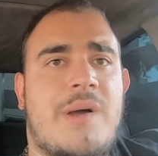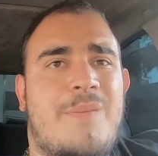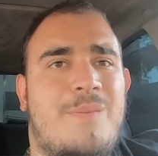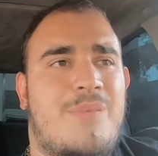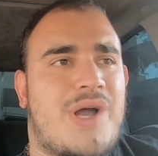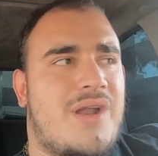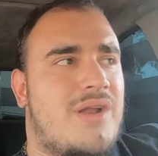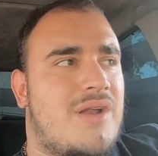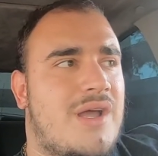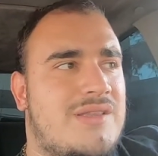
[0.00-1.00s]
But
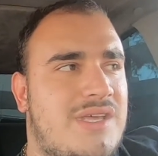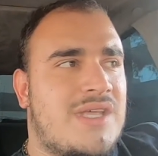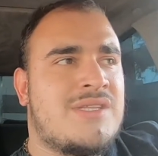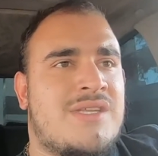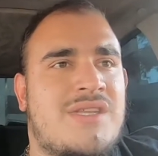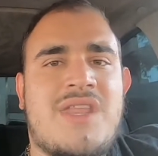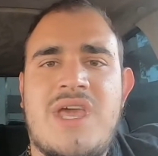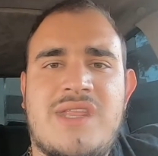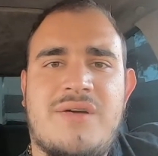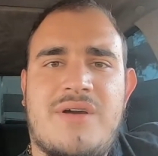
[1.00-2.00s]
at the end of the day,
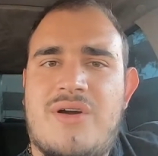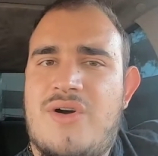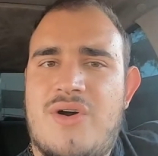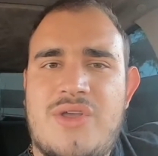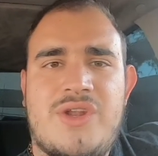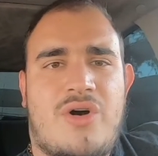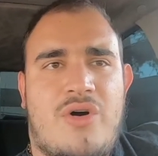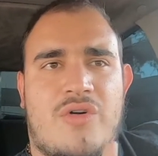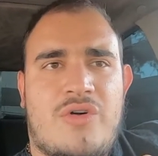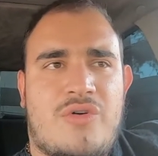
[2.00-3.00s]
that
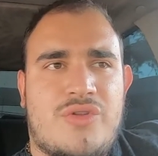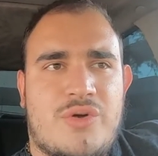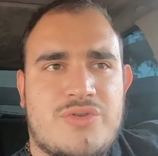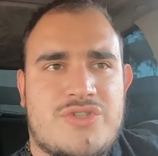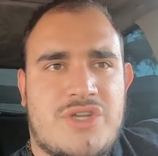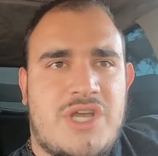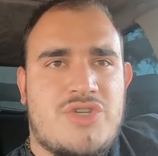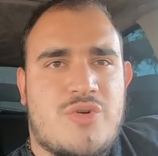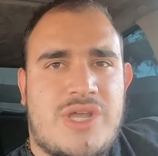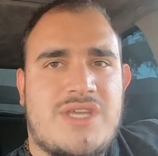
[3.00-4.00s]
all those
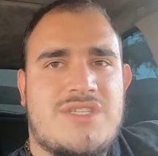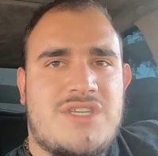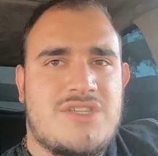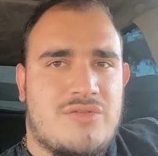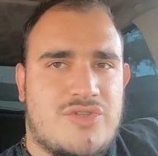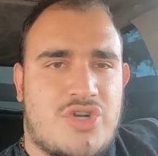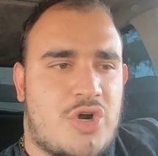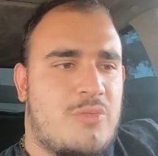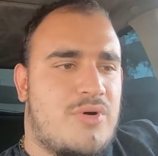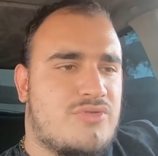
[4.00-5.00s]
intricacies, those
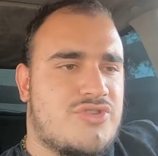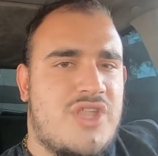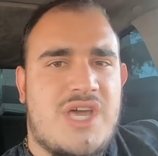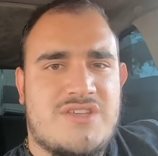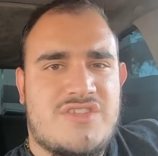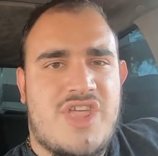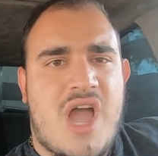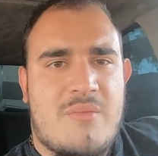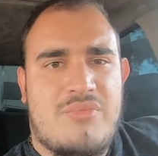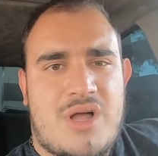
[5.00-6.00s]
turbos, this,
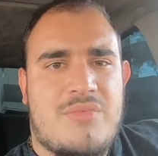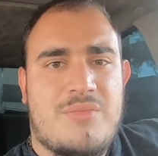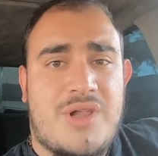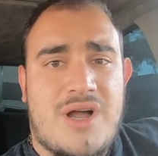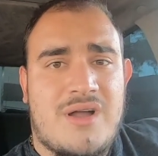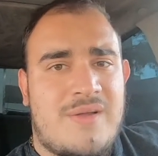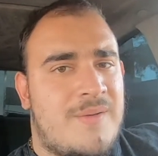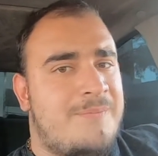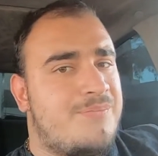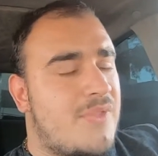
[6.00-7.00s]
that, blah, blah, blah.
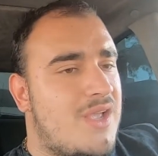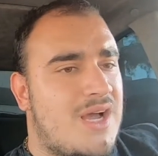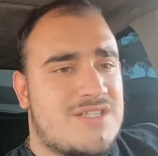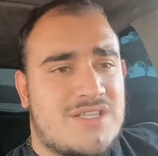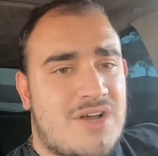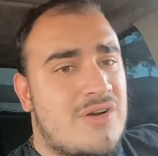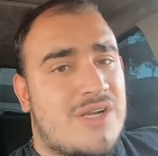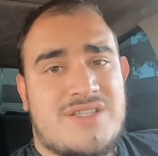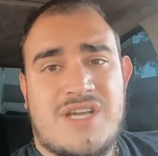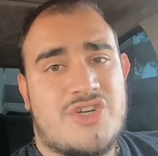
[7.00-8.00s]
Guys, that's all going
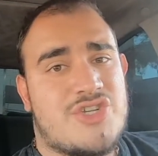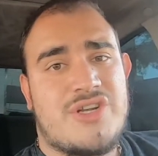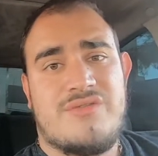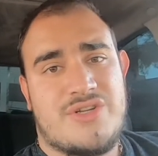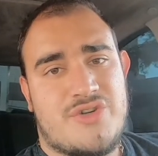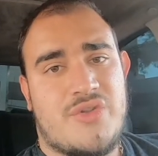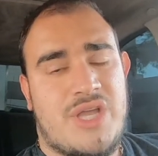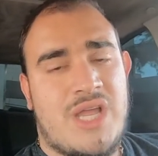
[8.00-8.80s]
to take a shit eventually.